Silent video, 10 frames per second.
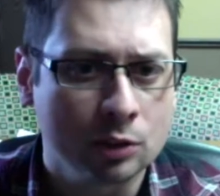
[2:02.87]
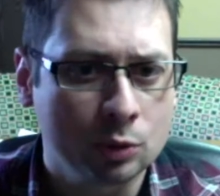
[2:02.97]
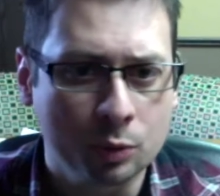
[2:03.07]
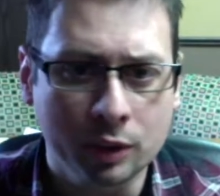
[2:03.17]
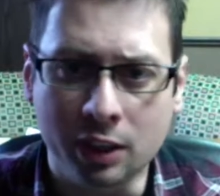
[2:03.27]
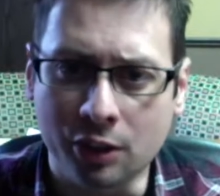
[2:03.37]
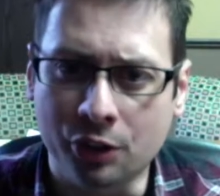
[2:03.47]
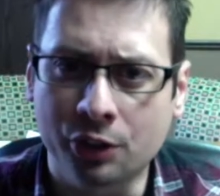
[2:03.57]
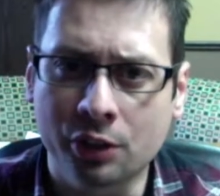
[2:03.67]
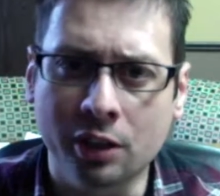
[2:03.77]
20,
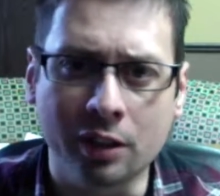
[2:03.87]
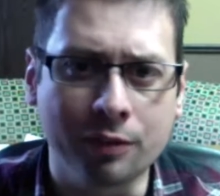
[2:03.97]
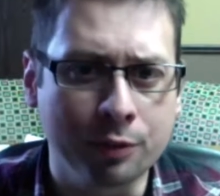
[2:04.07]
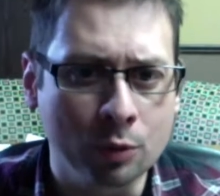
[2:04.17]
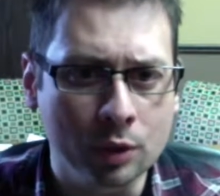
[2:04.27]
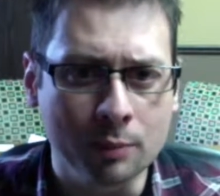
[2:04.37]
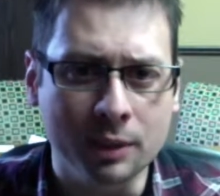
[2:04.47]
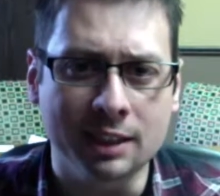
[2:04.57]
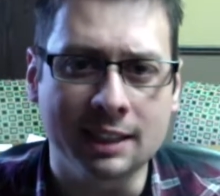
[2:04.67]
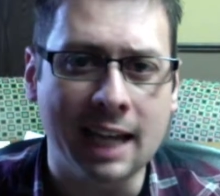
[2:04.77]
30, 40
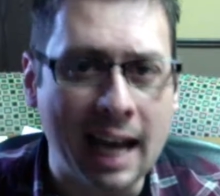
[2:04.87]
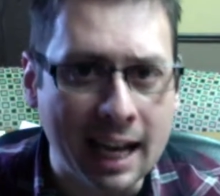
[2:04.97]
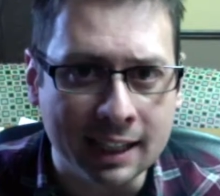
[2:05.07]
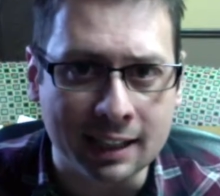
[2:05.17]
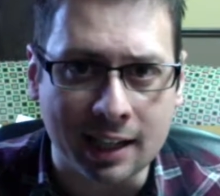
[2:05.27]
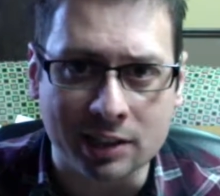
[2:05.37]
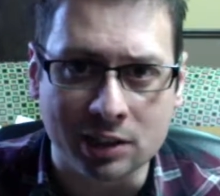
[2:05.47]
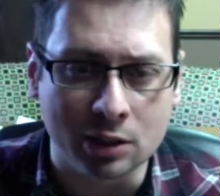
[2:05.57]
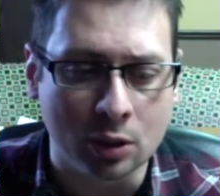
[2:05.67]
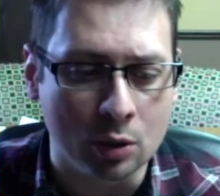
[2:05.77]
minutes
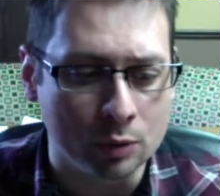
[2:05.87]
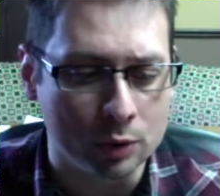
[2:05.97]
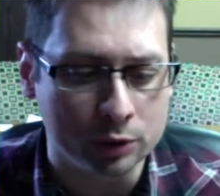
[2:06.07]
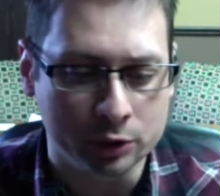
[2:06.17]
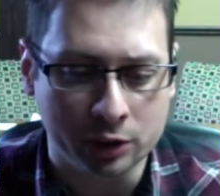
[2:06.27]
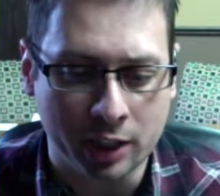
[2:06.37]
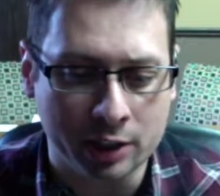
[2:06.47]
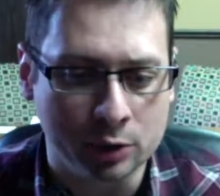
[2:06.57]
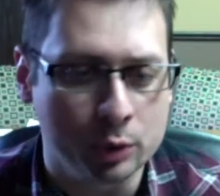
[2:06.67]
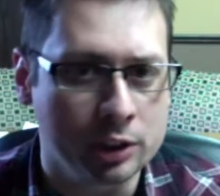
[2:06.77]
agonizing over, should I
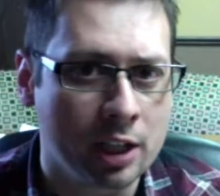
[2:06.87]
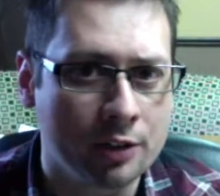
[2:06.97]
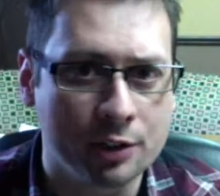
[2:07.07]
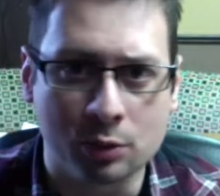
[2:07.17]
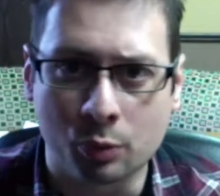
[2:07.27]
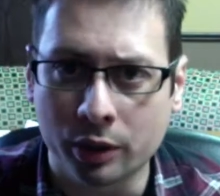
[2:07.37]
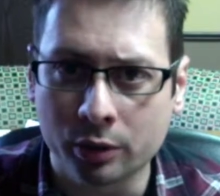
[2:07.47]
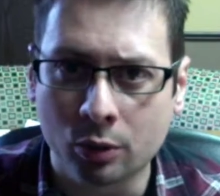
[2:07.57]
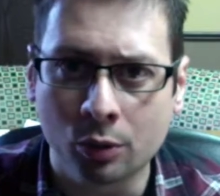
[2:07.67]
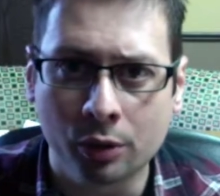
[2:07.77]
switch out this one
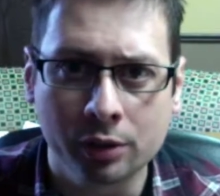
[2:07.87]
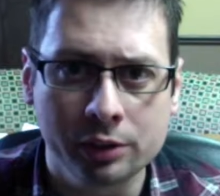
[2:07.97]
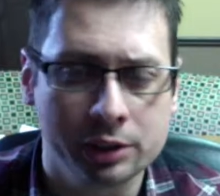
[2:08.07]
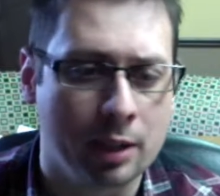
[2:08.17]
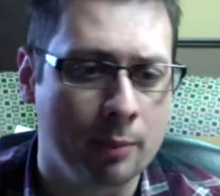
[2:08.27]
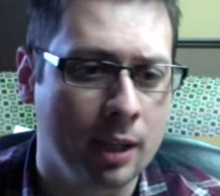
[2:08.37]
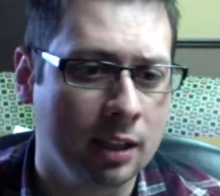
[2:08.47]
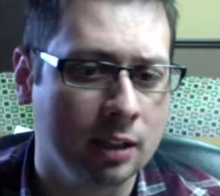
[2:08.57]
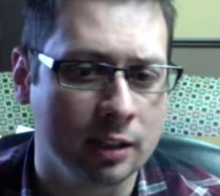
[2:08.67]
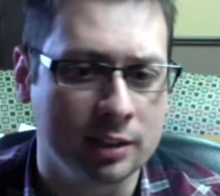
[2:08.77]
chord? Should I
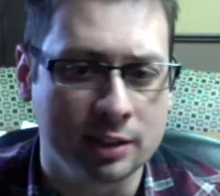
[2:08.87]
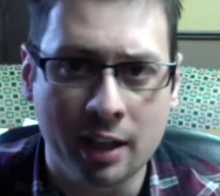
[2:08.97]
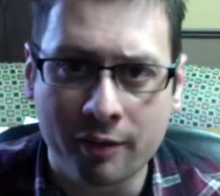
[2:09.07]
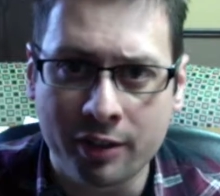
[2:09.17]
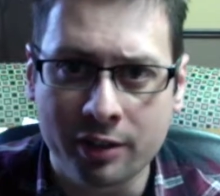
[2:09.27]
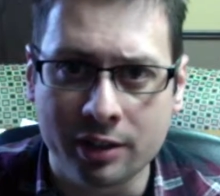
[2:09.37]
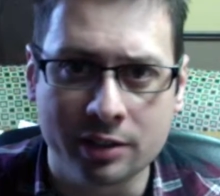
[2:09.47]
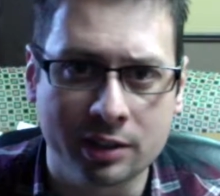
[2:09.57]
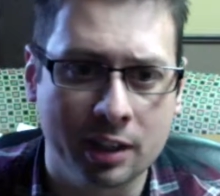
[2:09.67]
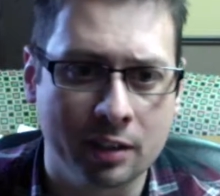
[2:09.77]
make it a seventh
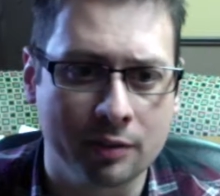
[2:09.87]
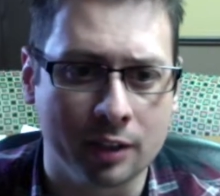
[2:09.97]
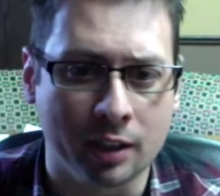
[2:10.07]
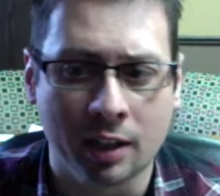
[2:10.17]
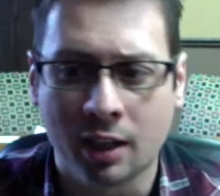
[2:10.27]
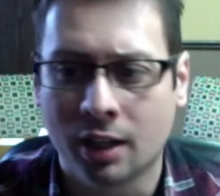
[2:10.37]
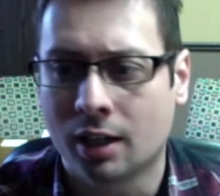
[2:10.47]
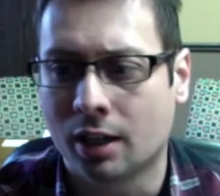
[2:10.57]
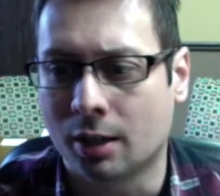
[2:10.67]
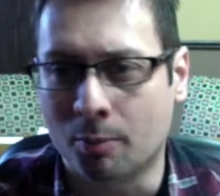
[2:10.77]
instead of a
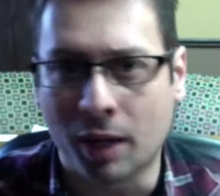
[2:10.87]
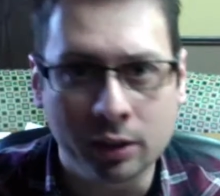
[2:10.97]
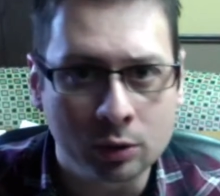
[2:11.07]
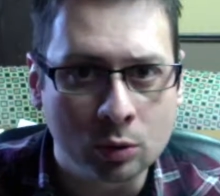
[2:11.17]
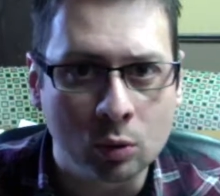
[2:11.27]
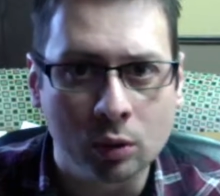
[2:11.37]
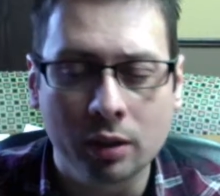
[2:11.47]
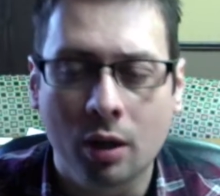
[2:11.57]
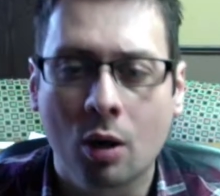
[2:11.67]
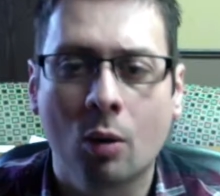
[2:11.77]
minor chord?